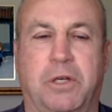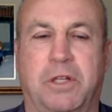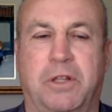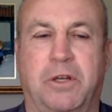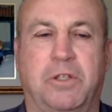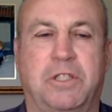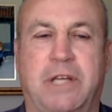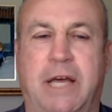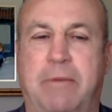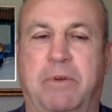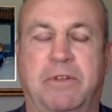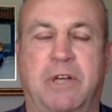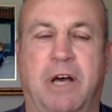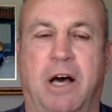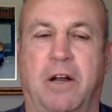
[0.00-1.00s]
those type
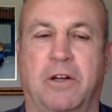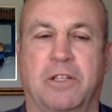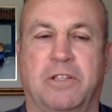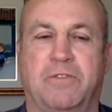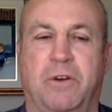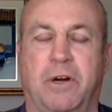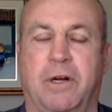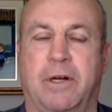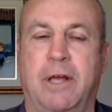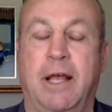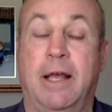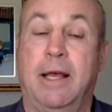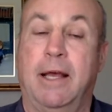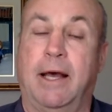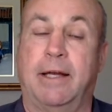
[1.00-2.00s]
of dollars for
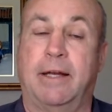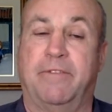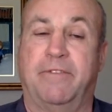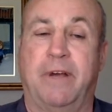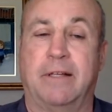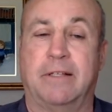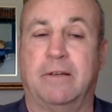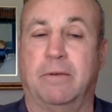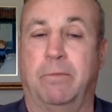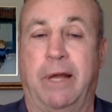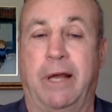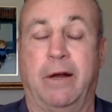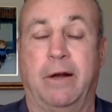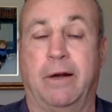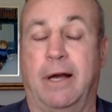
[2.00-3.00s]
a defensive
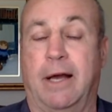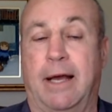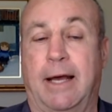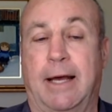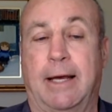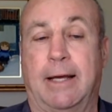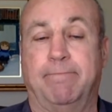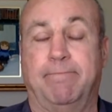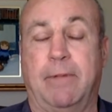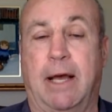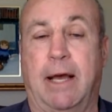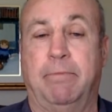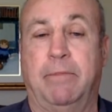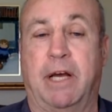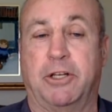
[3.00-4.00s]
player,
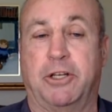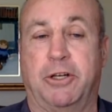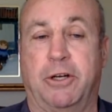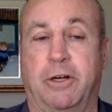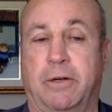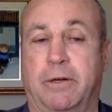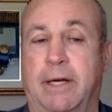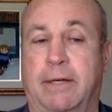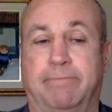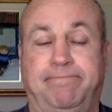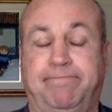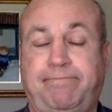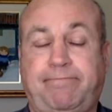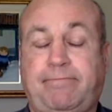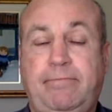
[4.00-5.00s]
I'm not sure.
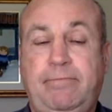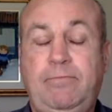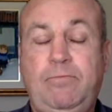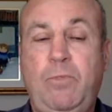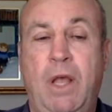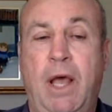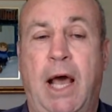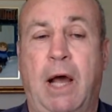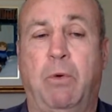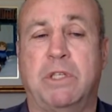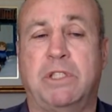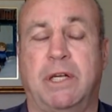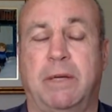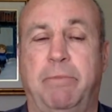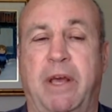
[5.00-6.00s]
I
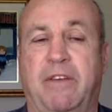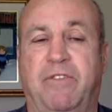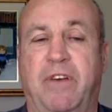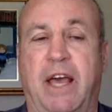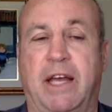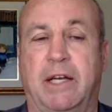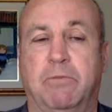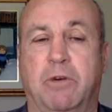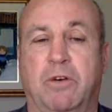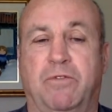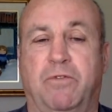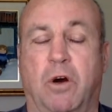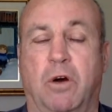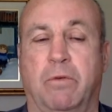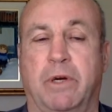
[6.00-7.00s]
wasn't a big fan to move
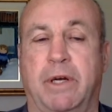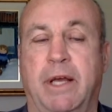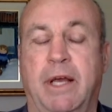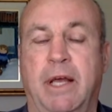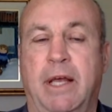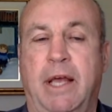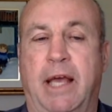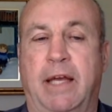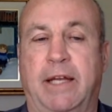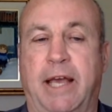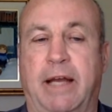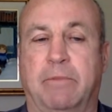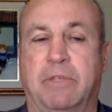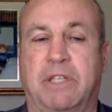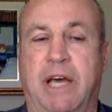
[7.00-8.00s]
forward and get
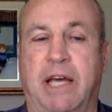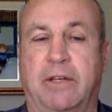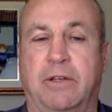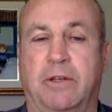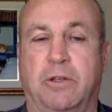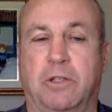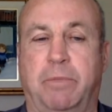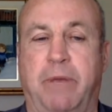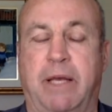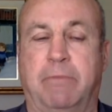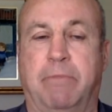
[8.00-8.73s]
him signed to those big